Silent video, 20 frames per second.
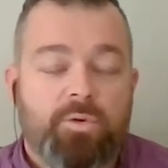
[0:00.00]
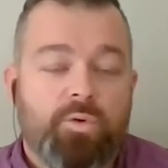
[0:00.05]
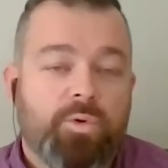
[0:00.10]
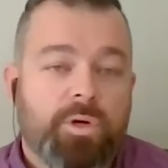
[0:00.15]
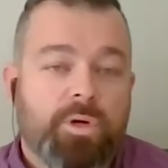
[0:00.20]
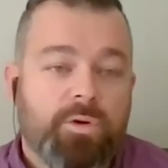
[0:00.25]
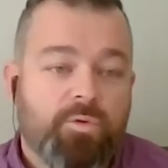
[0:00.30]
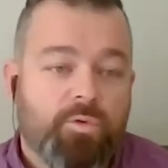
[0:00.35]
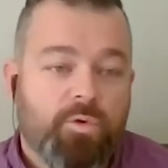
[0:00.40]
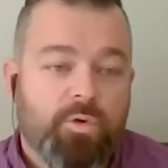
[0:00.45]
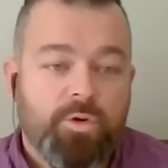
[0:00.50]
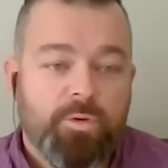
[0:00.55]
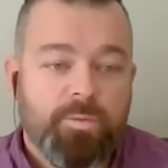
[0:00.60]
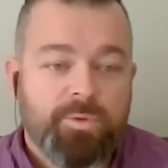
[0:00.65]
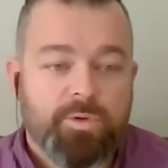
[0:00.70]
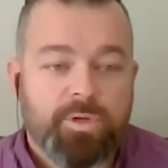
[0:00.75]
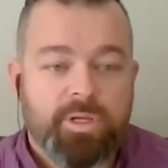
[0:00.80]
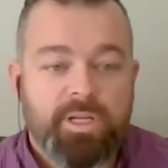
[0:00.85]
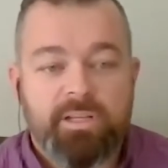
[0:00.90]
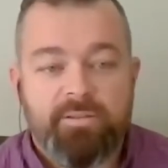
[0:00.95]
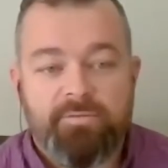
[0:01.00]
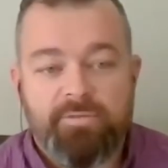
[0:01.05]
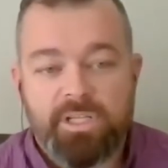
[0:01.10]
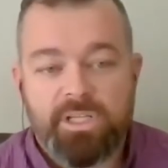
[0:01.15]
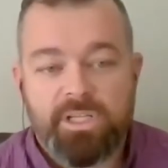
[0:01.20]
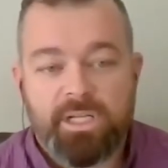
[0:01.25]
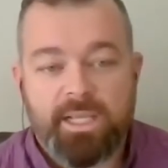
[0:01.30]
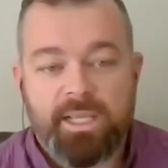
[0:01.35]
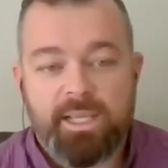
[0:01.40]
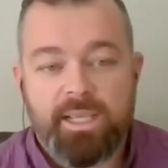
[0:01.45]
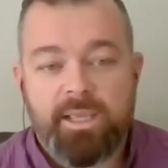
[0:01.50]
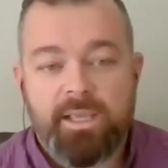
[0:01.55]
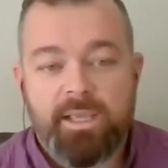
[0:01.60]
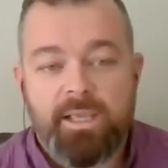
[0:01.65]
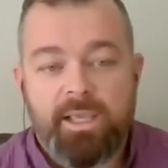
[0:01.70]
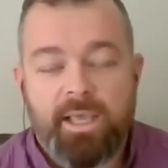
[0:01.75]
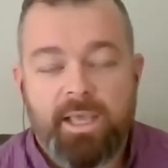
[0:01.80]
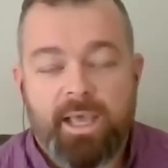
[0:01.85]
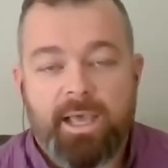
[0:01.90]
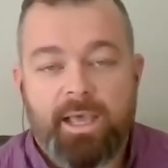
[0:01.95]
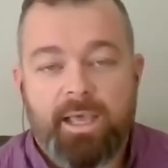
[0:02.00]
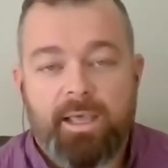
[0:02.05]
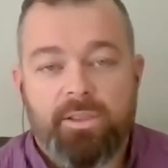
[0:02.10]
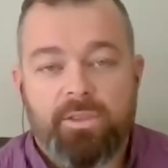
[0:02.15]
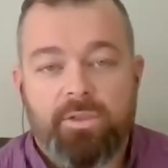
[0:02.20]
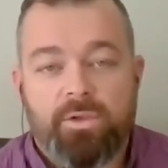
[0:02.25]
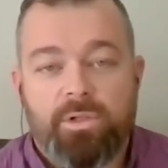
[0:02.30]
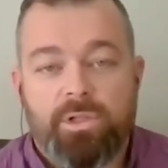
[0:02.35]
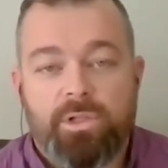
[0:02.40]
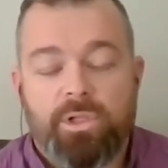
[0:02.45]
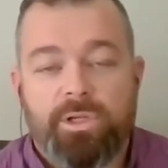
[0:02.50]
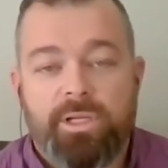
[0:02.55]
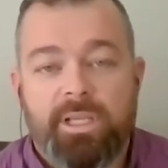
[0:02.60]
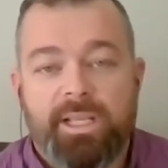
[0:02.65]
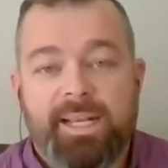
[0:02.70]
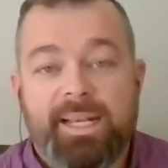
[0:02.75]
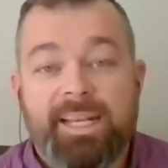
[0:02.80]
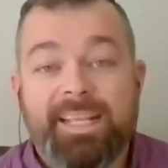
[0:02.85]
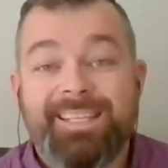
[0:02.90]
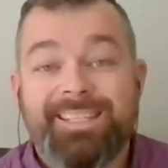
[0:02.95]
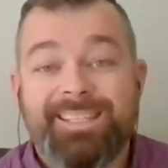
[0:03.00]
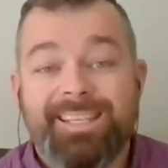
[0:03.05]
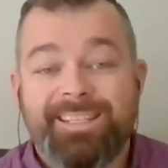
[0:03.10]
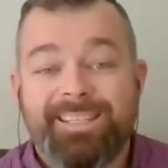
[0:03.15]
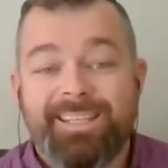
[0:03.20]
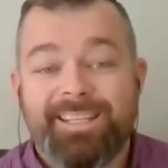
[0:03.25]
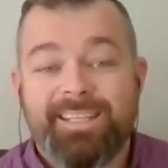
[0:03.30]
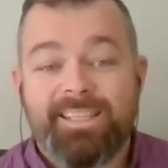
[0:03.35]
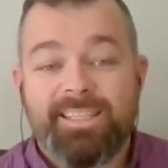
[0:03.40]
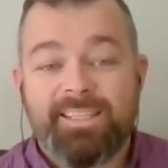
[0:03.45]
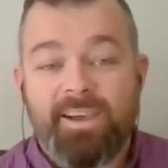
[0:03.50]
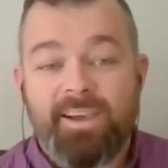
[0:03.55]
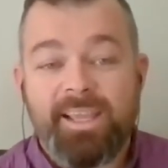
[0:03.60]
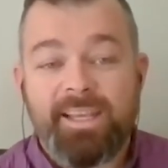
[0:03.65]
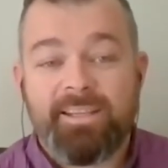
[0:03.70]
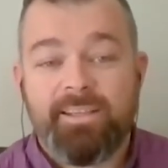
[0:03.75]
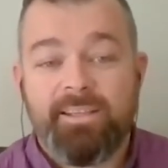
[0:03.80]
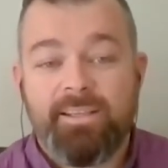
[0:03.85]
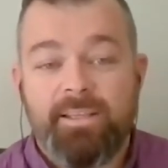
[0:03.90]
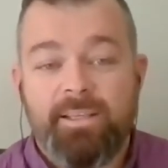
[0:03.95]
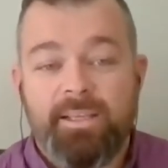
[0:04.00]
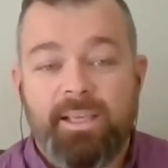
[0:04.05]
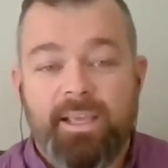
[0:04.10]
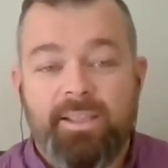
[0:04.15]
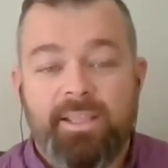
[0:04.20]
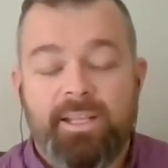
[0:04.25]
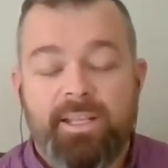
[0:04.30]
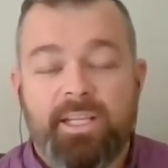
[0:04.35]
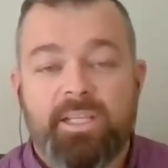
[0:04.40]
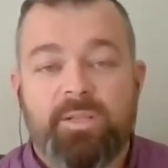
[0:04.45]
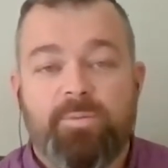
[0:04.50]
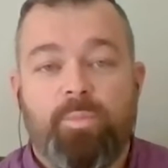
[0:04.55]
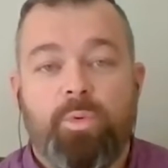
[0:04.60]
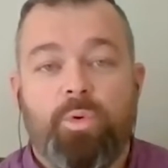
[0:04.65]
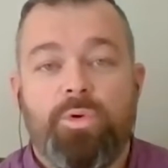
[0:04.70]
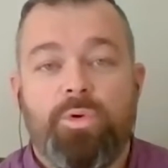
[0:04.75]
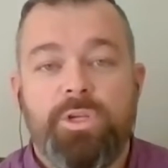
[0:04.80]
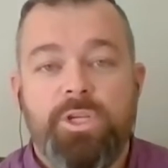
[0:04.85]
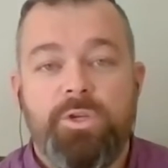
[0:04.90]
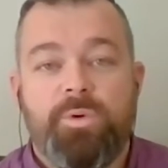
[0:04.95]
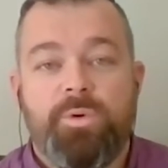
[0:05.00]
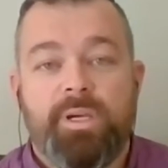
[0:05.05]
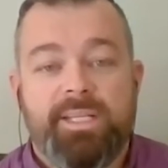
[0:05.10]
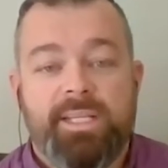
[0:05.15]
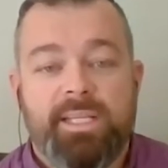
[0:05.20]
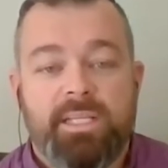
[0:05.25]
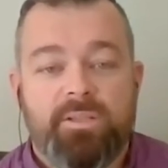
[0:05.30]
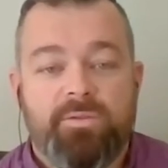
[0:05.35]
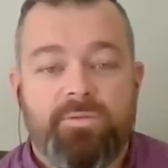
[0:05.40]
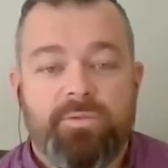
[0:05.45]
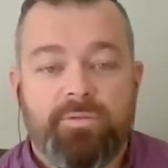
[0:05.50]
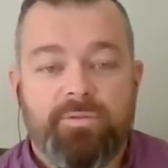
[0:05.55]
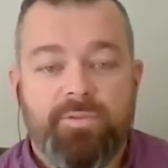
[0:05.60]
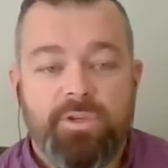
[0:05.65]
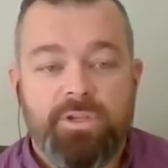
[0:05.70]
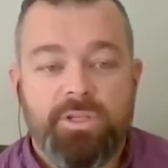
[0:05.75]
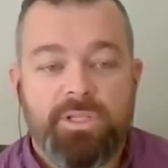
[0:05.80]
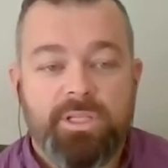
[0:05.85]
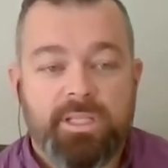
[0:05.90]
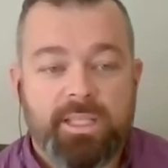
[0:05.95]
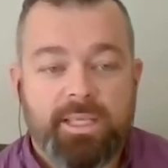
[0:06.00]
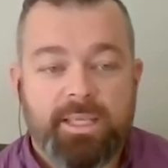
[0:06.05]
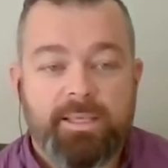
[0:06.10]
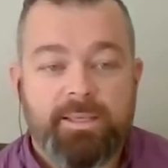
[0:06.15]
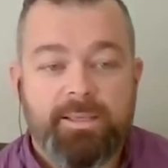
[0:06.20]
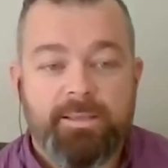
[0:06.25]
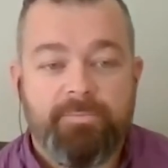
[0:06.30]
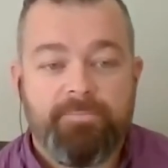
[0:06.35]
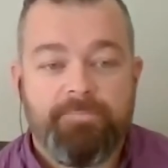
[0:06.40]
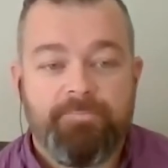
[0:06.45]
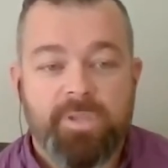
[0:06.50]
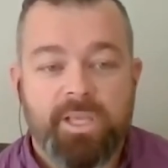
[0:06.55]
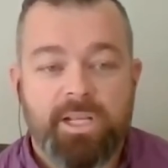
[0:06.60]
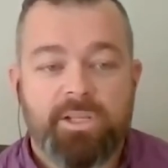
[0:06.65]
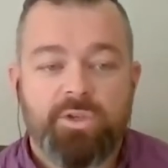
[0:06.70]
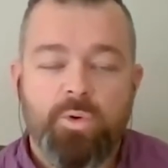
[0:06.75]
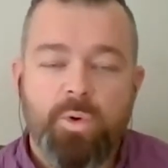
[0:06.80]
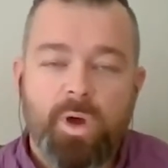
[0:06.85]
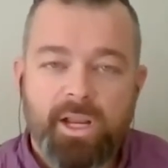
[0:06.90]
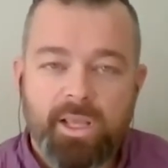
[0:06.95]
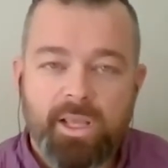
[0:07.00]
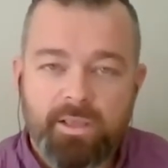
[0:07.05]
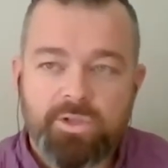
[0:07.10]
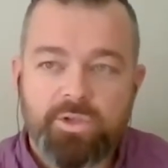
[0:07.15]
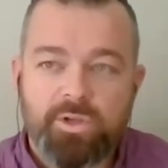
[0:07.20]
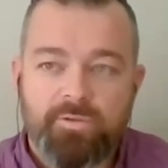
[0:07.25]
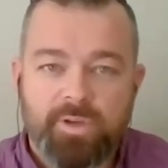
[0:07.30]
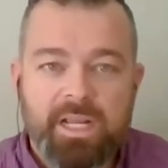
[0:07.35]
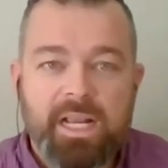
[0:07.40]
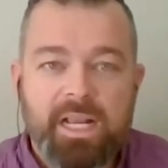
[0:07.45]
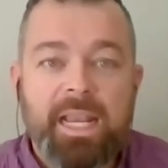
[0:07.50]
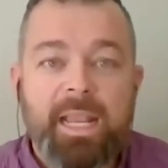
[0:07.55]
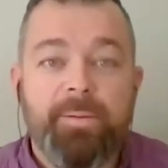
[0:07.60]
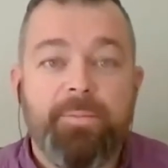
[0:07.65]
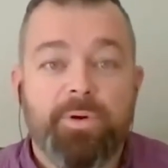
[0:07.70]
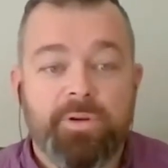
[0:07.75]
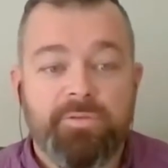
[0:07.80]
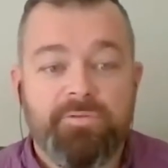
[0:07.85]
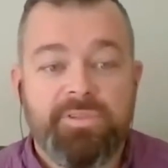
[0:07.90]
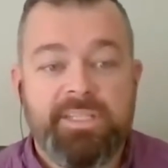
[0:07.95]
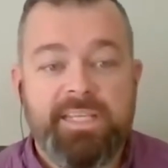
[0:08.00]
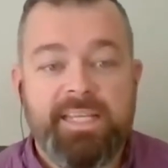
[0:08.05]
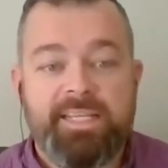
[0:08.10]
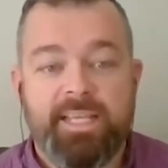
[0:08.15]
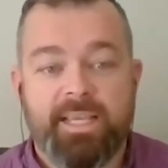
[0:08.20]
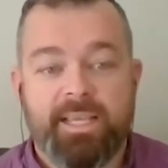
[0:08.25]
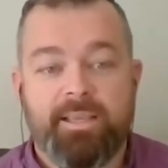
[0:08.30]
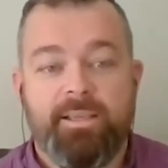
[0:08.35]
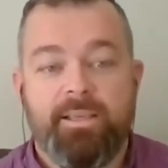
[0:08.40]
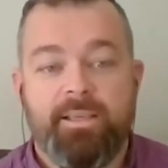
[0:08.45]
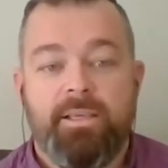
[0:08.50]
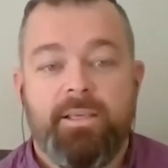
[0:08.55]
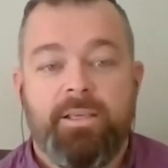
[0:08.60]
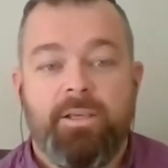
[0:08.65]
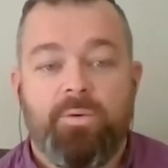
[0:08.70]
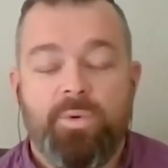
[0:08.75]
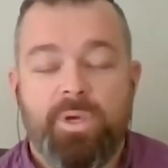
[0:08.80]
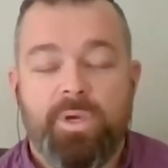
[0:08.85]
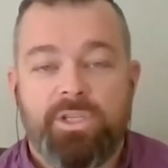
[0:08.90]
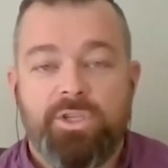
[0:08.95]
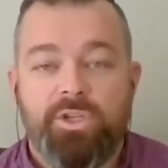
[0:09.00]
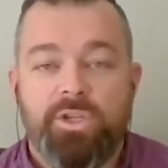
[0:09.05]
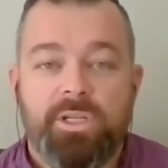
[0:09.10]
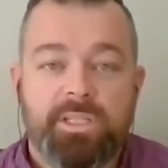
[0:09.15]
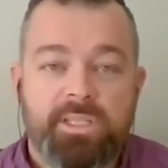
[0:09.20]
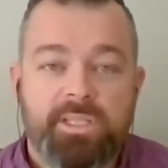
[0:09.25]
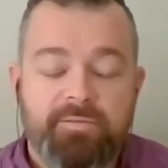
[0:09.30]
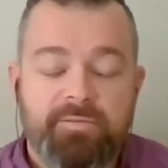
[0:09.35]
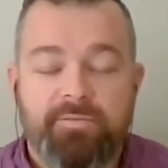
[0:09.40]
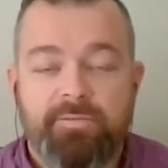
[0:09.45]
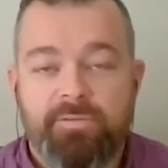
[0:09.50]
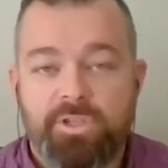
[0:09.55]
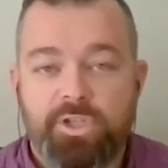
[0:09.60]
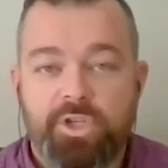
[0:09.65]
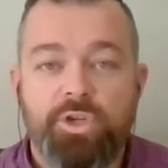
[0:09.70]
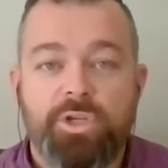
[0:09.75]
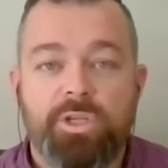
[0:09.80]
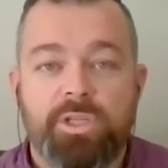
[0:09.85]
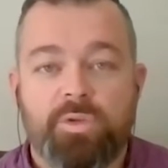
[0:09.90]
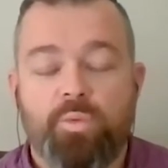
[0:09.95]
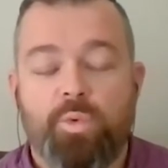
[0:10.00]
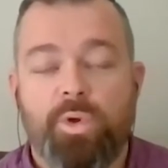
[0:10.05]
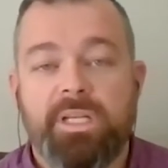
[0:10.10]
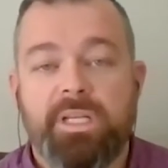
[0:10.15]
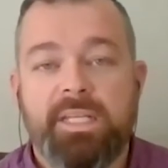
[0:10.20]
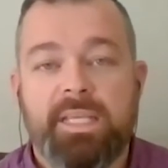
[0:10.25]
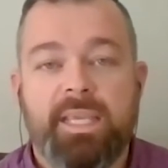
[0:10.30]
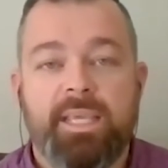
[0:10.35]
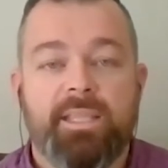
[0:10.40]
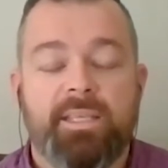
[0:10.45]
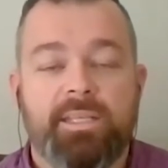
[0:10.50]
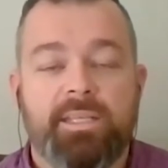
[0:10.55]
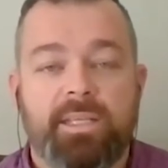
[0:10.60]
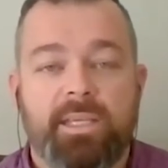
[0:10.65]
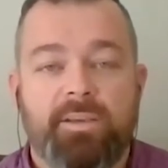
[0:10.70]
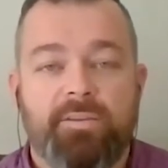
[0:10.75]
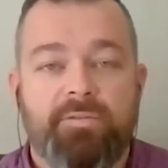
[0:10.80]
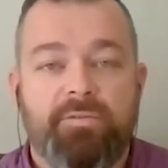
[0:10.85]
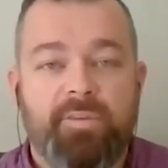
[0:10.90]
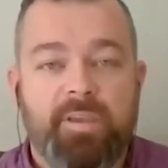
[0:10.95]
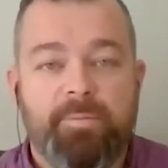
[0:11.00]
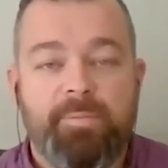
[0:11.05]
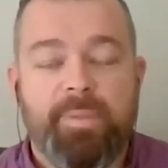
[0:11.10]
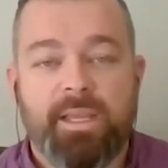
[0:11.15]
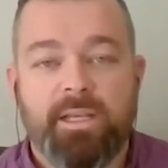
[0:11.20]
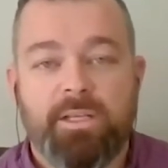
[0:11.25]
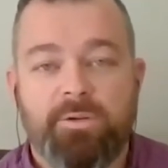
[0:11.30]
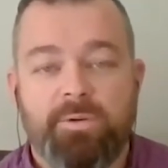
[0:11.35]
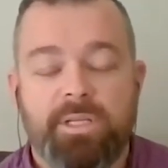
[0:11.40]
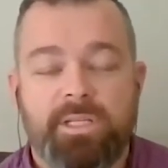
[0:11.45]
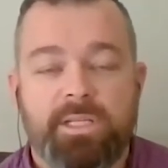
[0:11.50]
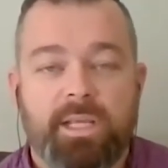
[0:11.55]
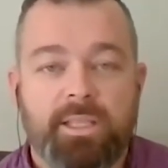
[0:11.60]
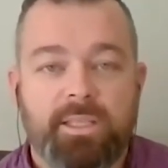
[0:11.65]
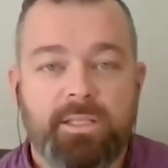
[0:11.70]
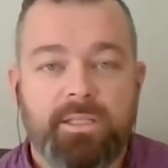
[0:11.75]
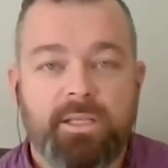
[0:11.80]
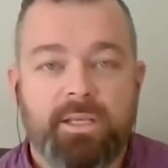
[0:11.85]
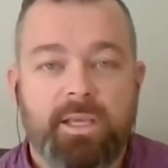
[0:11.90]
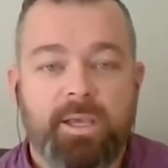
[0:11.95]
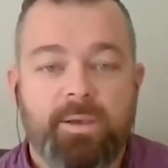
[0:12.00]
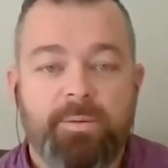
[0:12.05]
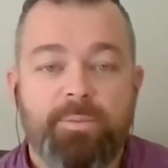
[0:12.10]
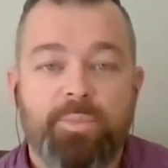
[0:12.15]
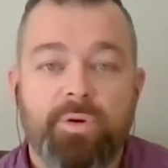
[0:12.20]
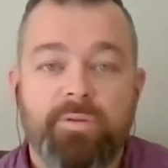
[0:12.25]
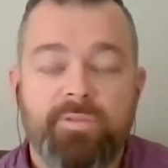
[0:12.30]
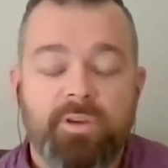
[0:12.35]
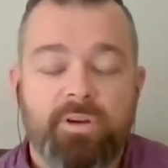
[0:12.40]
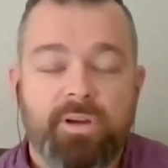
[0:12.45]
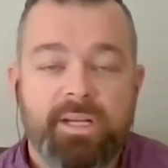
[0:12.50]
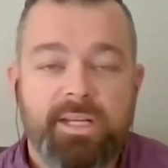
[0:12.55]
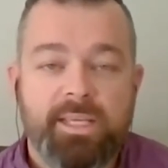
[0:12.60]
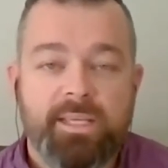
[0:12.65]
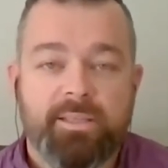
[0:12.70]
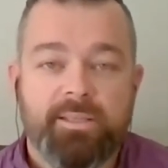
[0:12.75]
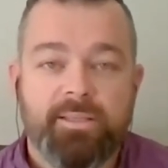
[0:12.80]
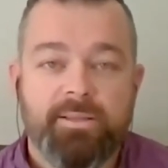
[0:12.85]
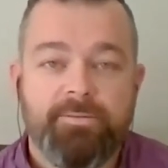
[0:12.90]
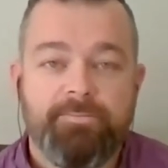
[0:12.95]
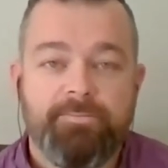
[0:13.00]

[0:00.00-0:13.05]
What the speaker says: or in groups or individually, they'll look at an existing site and then explore new ideas for the future there. And it's quite a sort of a collaborative setting where students and tutors work together to give feedback to each other to improve their ideas.